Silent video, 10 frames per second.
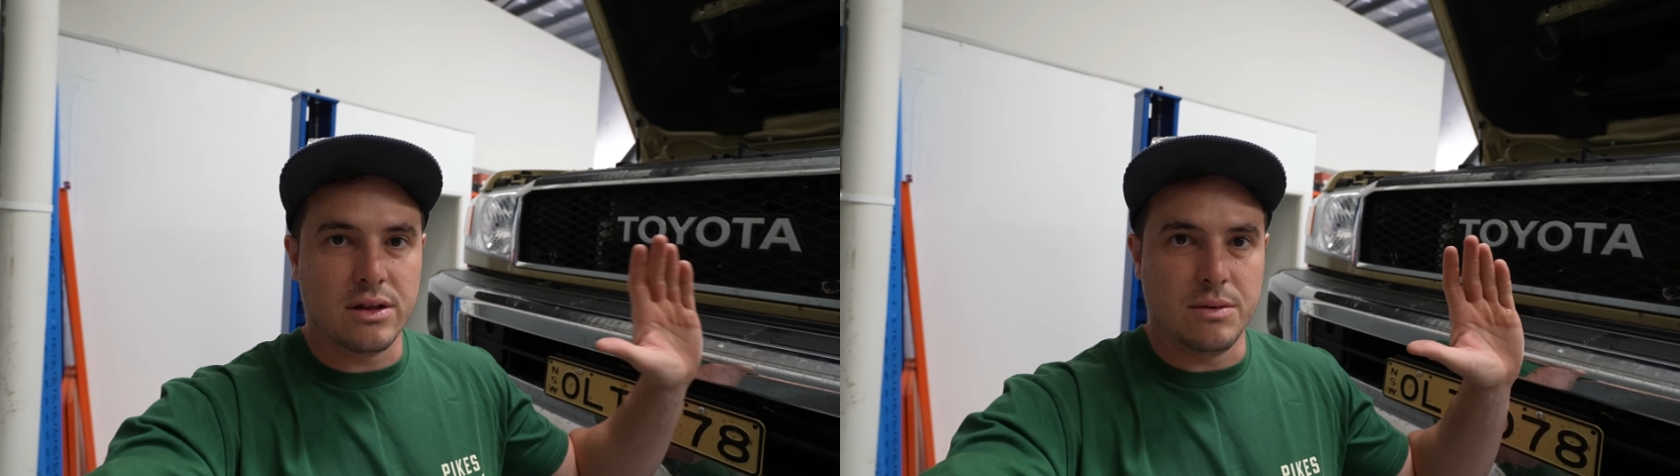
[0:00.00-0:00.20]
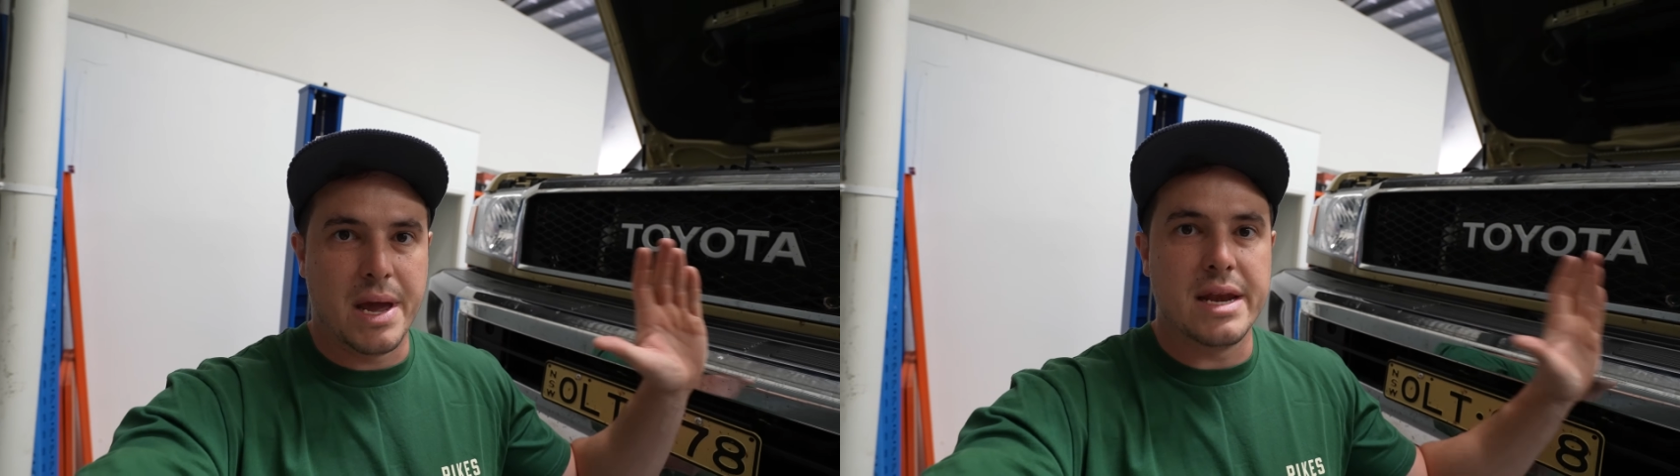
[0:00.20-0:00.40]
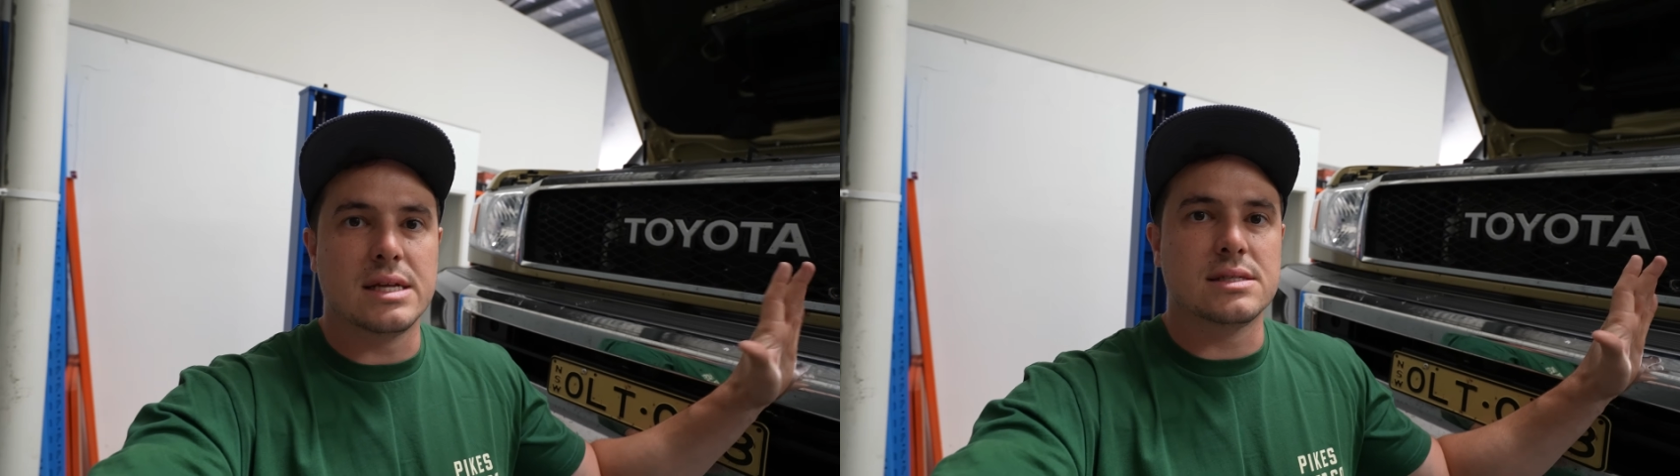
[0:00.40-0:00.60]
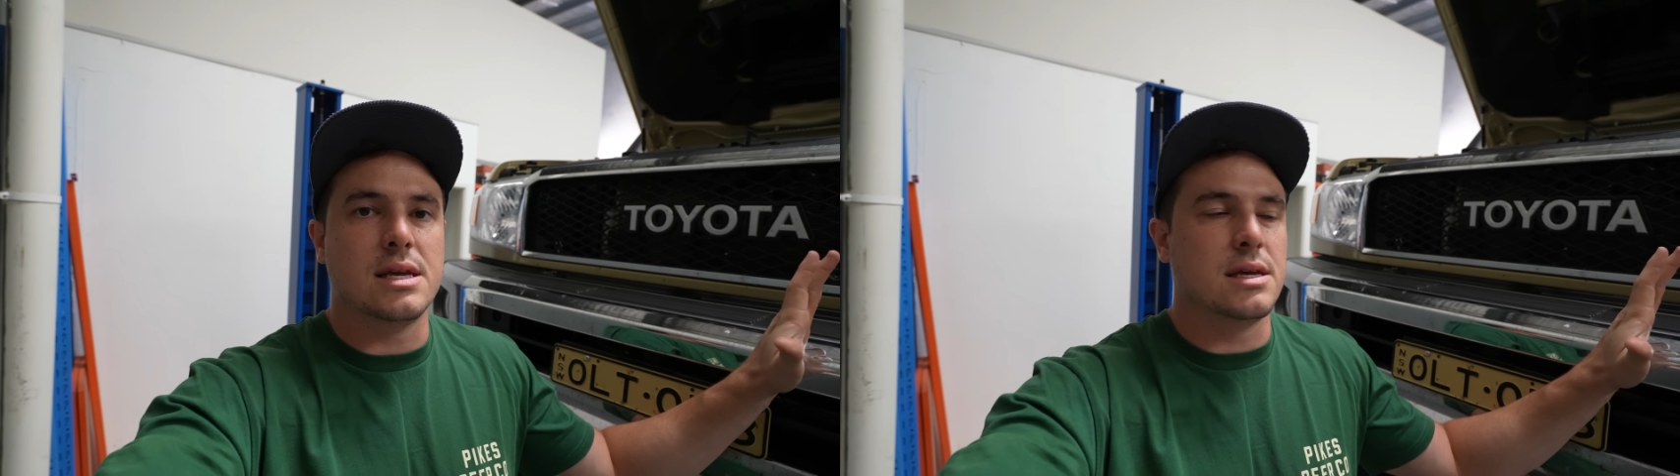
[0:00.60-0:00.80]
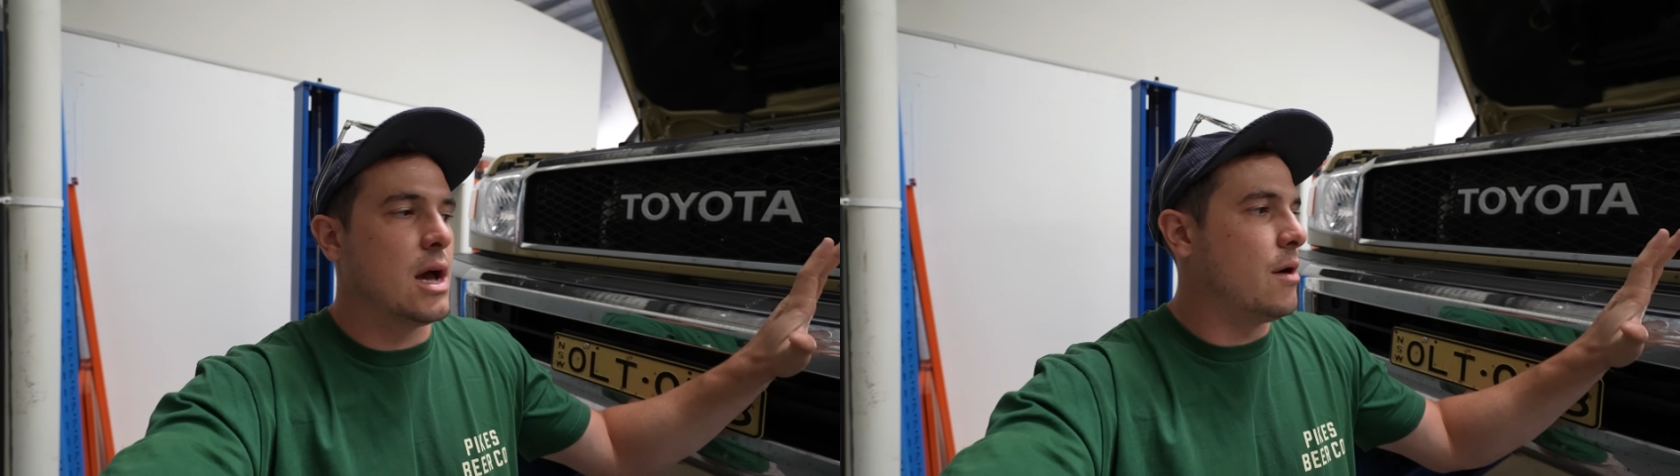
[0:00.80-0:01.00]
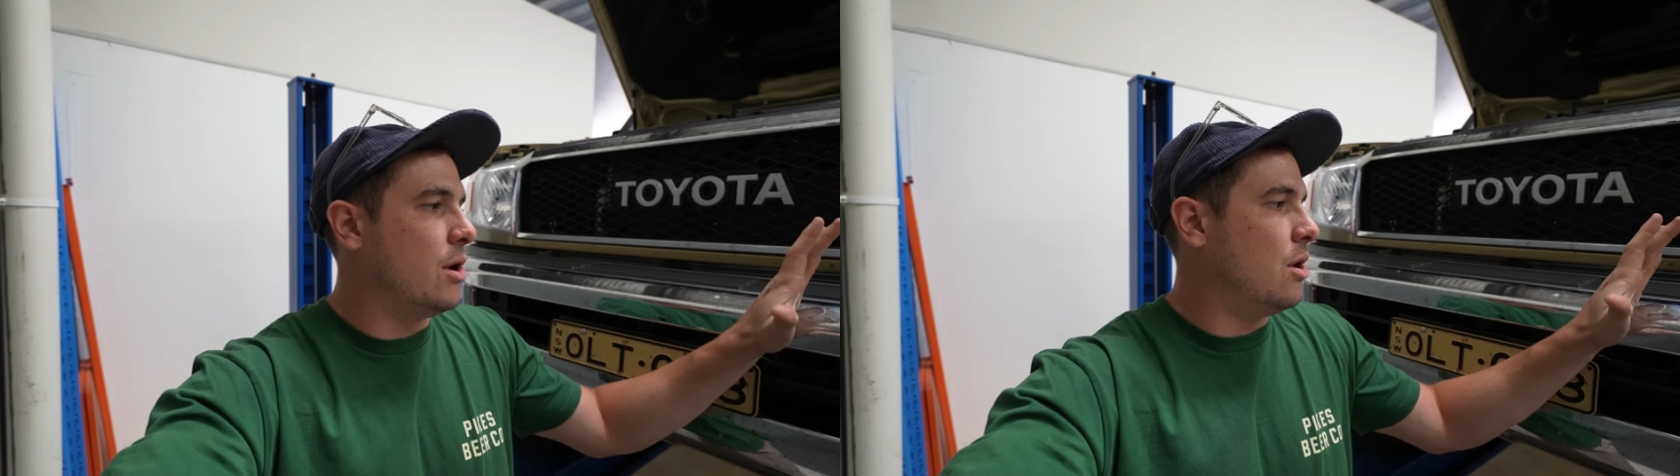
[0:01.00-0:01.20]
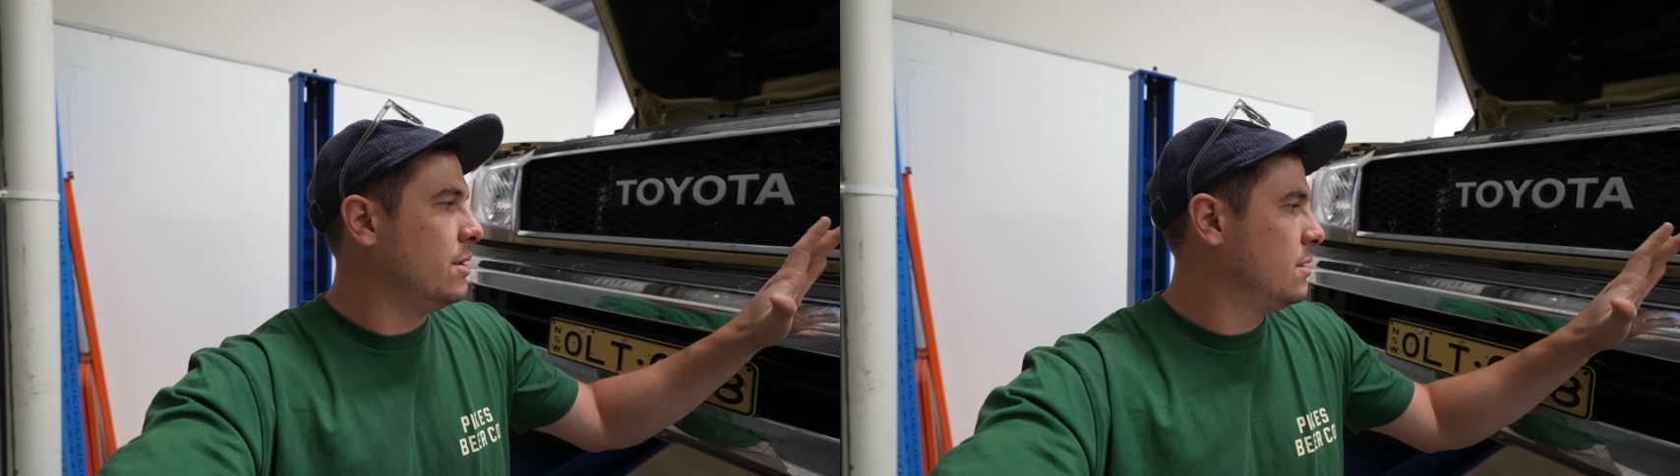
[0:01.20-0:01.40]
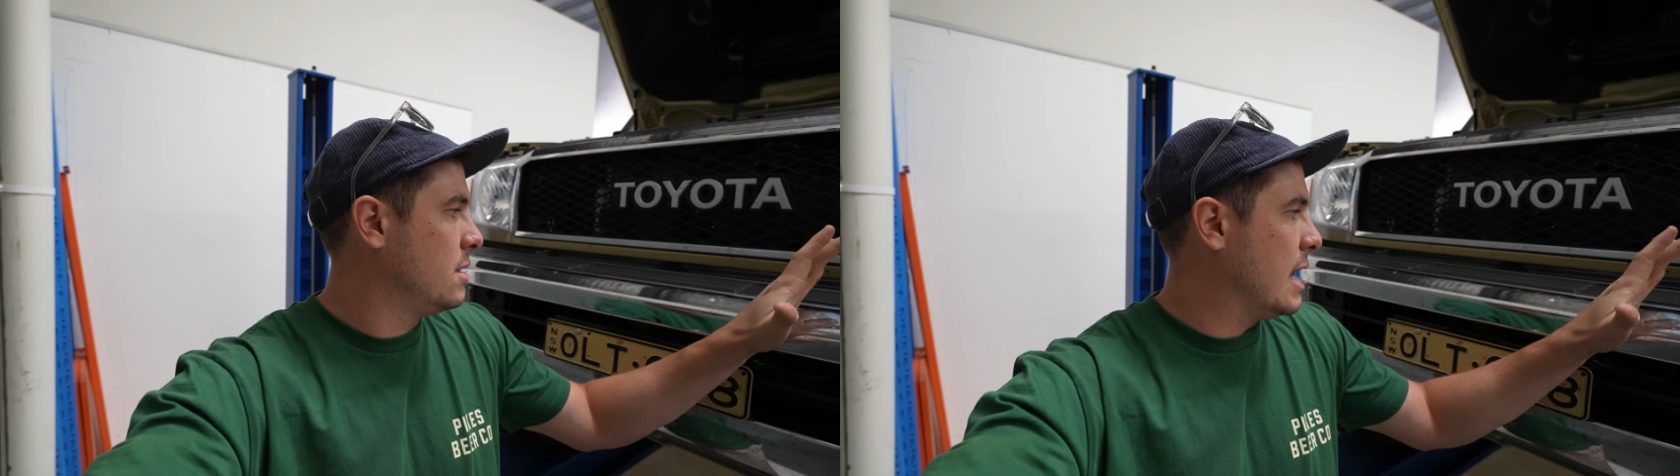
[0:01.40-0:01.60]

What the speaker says: got the Bendix gear going on.